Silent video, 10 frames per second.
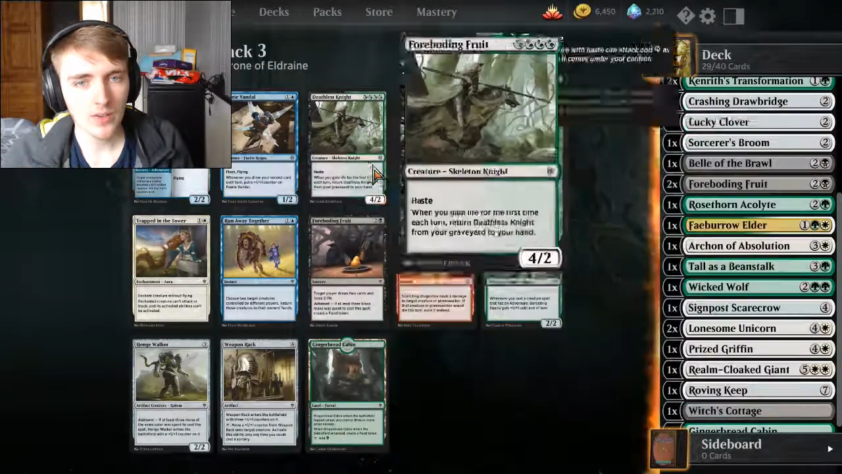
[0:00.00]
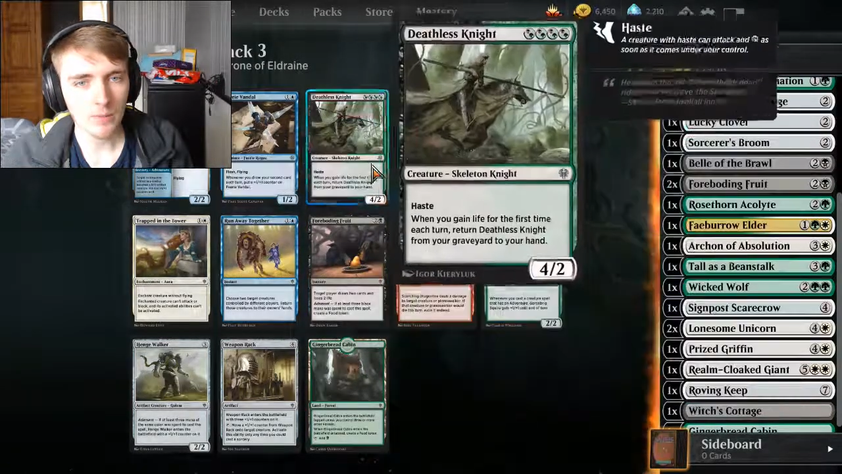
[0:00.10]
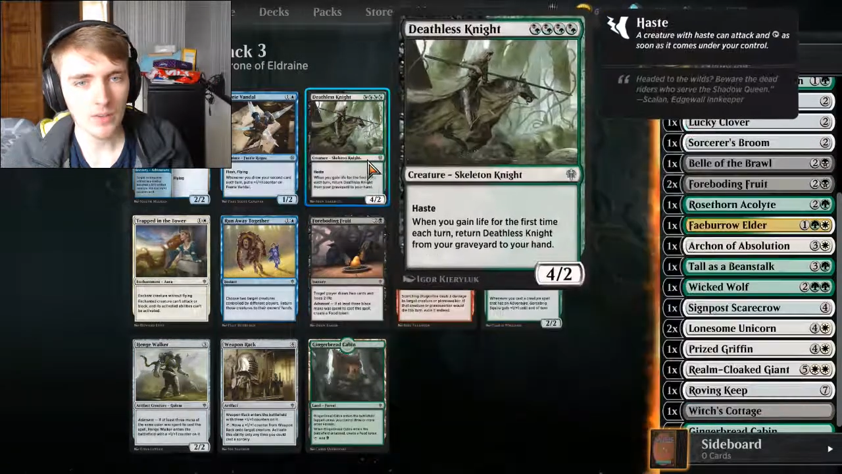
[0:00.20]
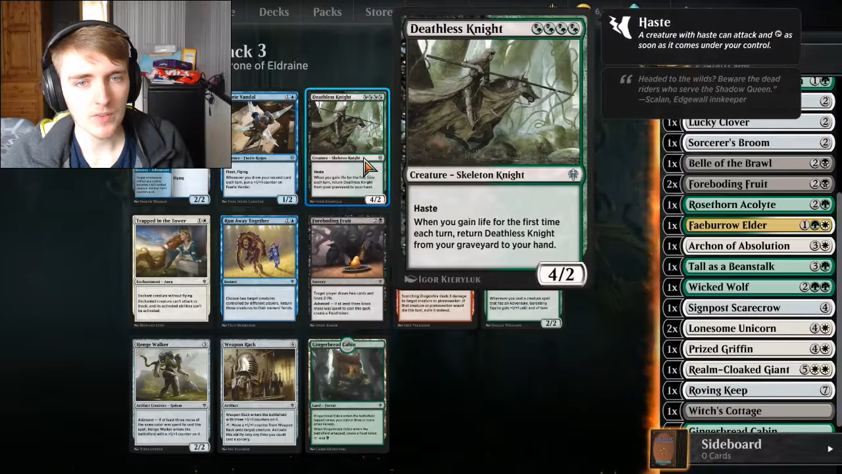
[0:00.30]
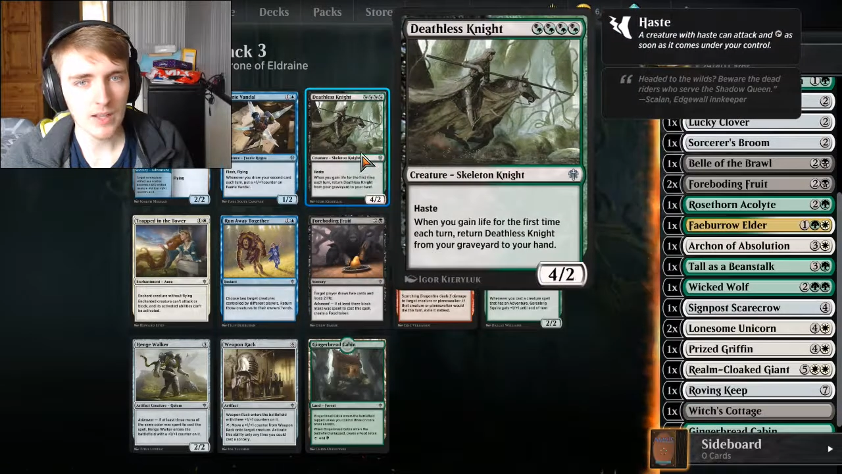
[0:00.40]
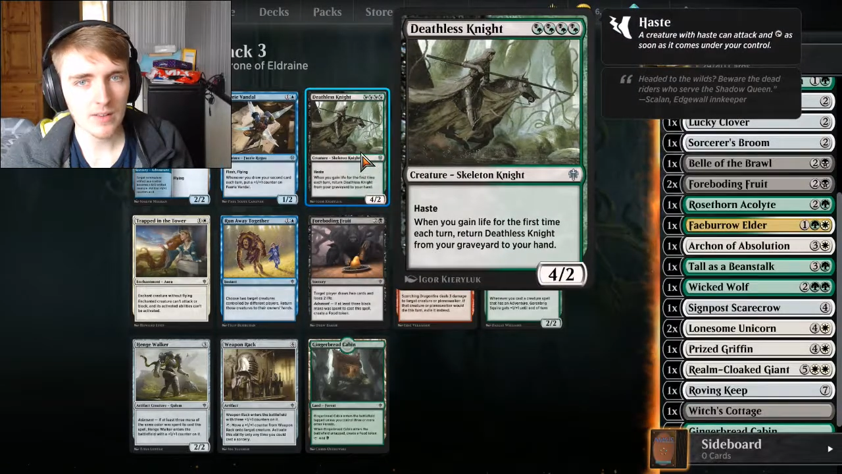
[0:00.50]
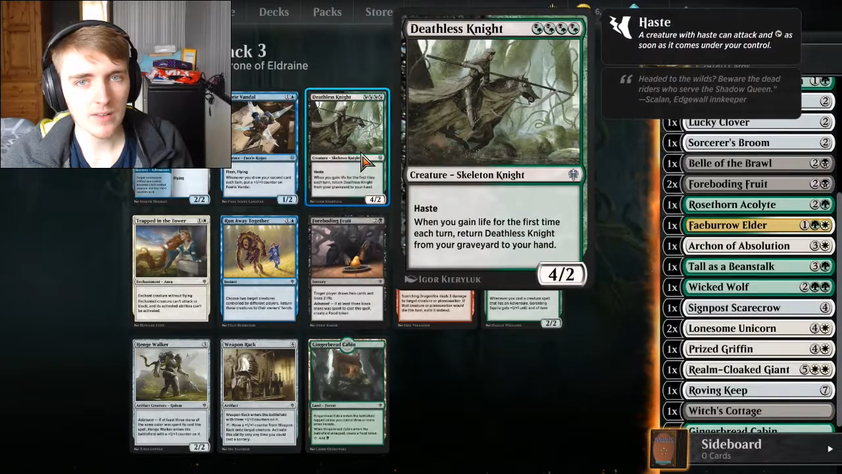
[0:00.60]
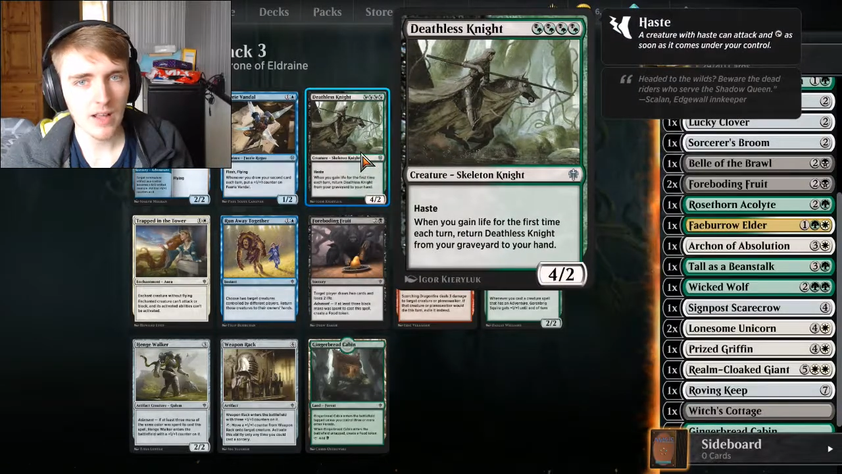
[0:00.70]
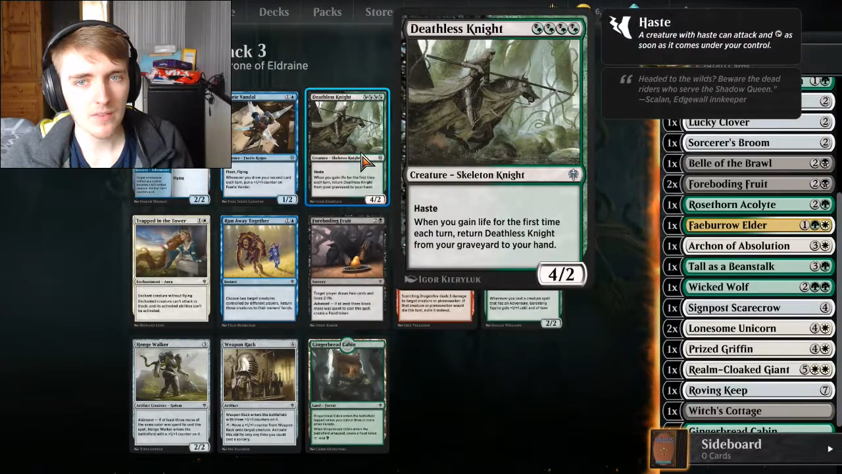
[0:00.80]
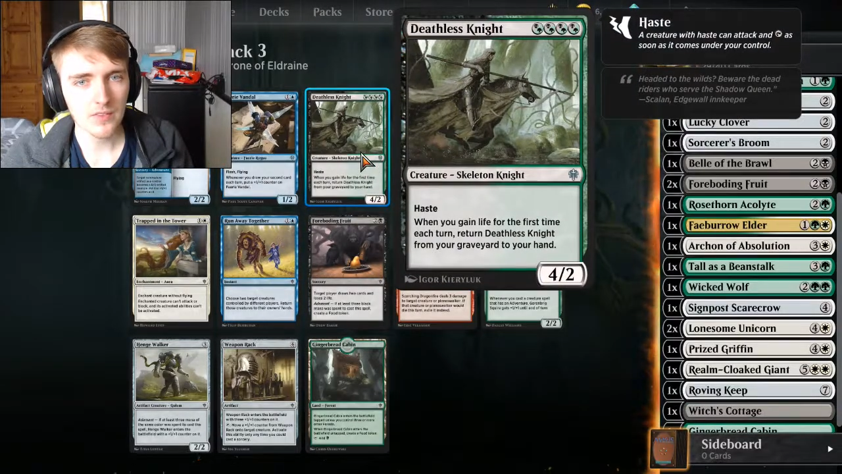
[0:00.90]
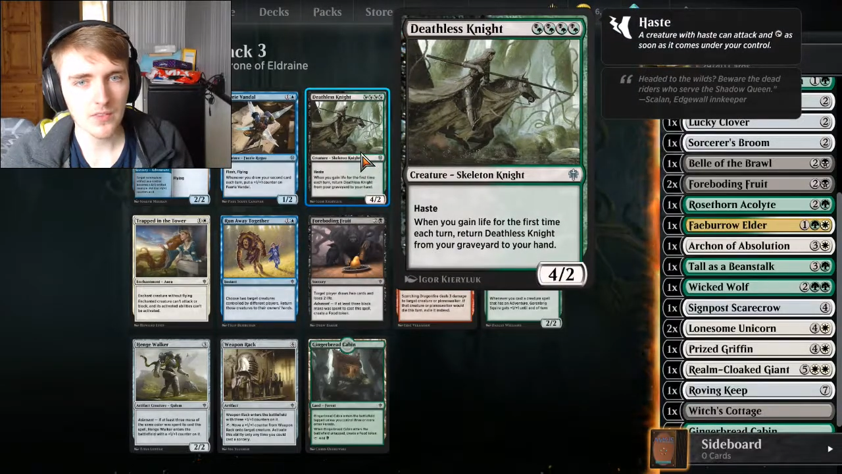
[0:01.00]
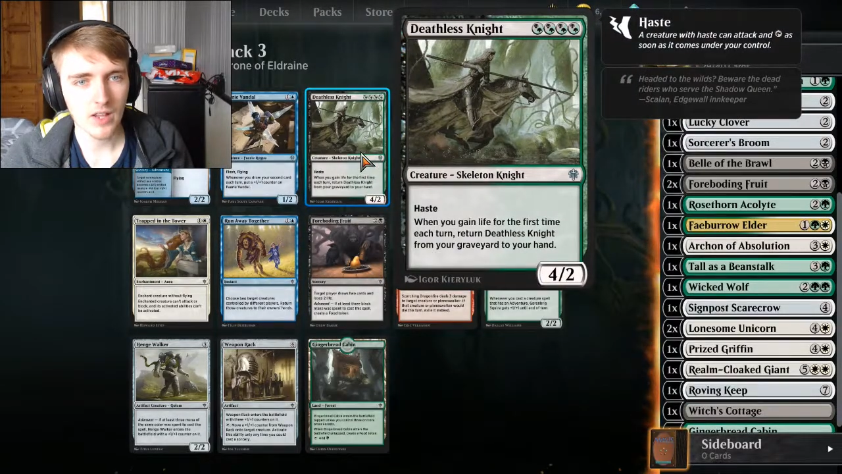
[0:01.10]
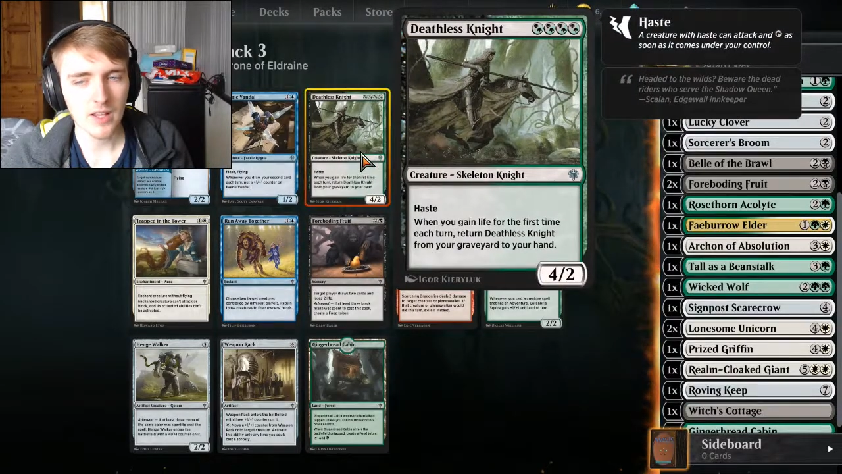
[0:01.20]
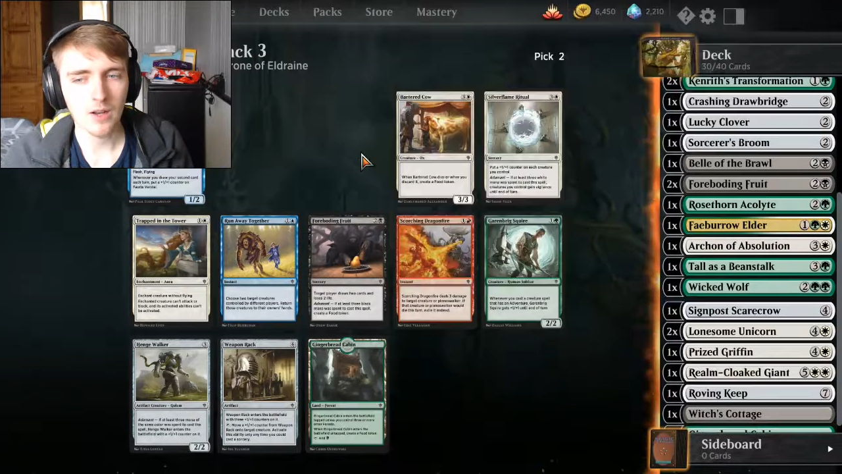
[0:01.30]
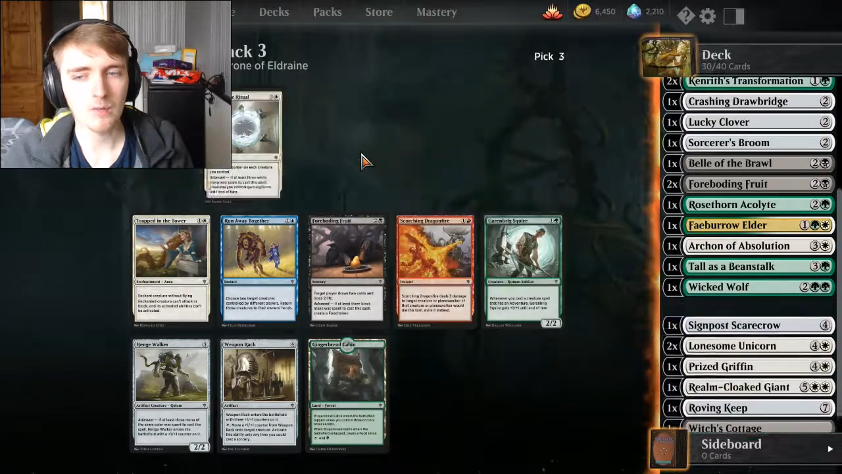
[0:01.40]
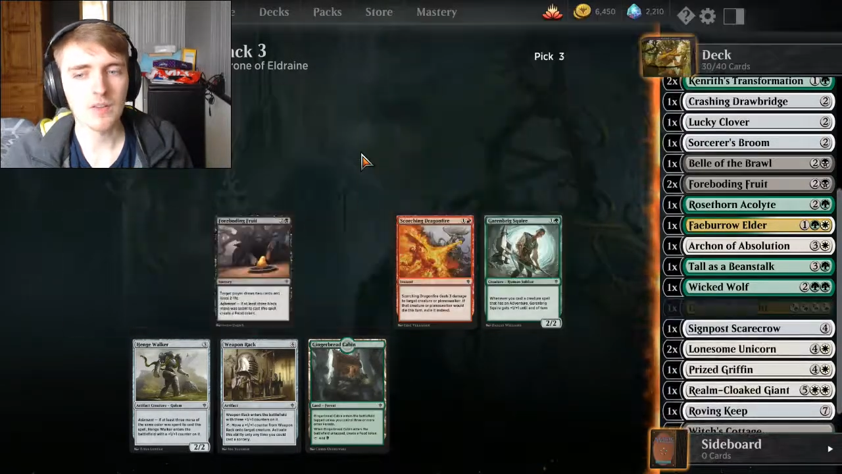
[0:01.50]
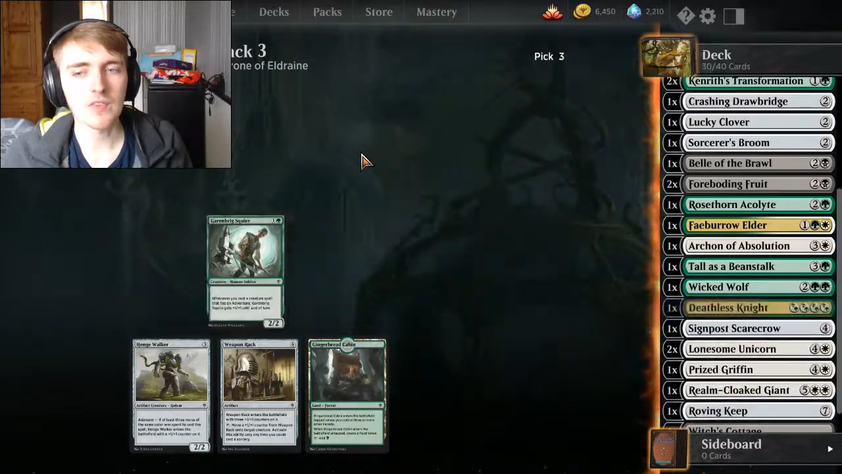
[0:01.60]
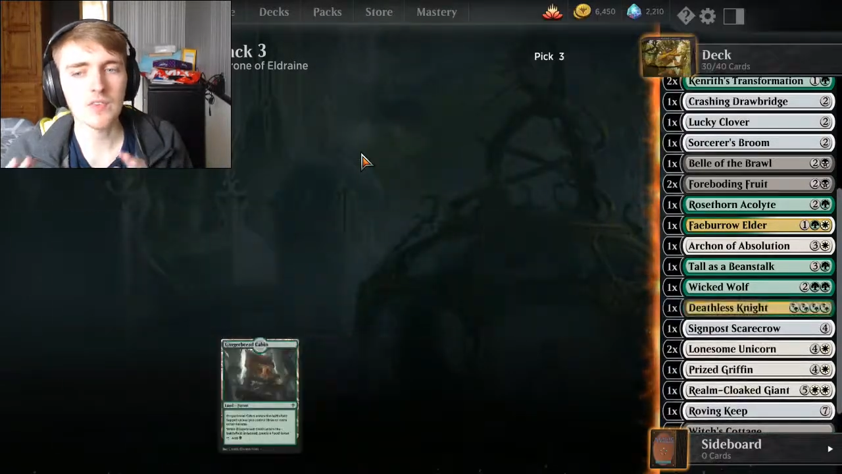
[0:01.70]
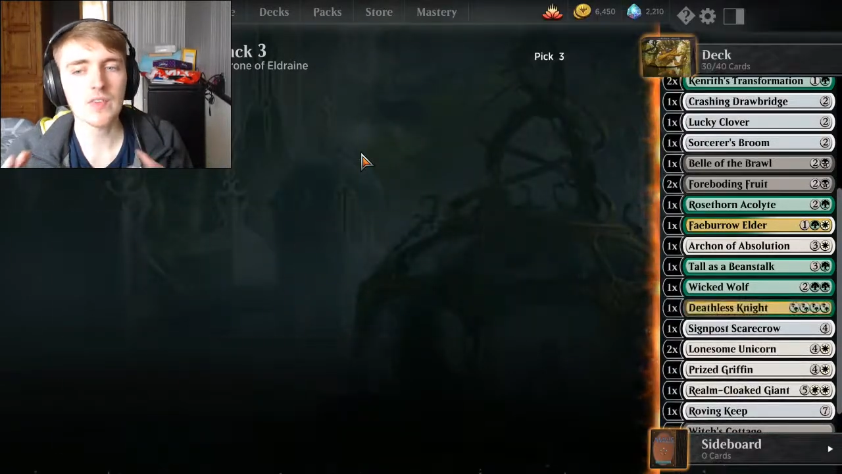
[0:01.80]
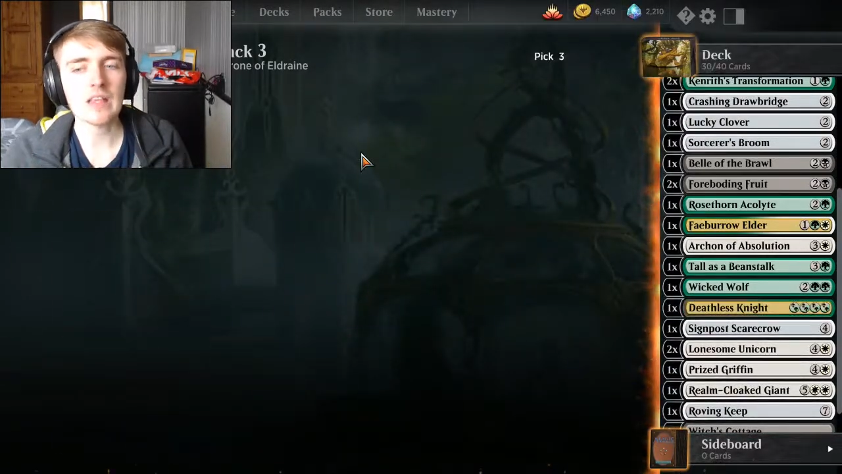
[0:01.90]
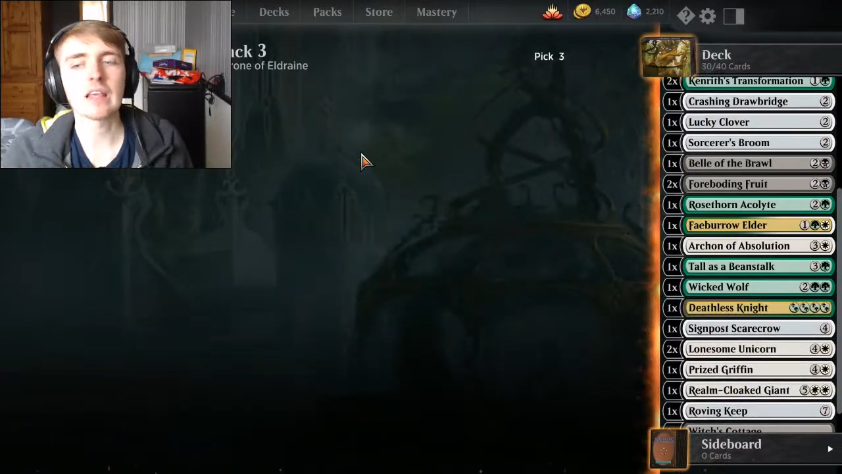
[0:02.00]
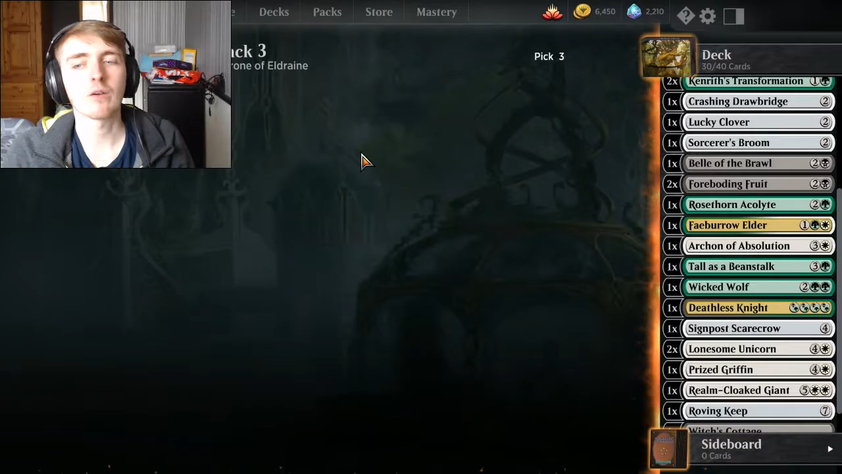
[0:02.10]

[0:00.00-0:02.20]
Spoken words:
I'm going to take the Deathless Knight, and I'm going to see.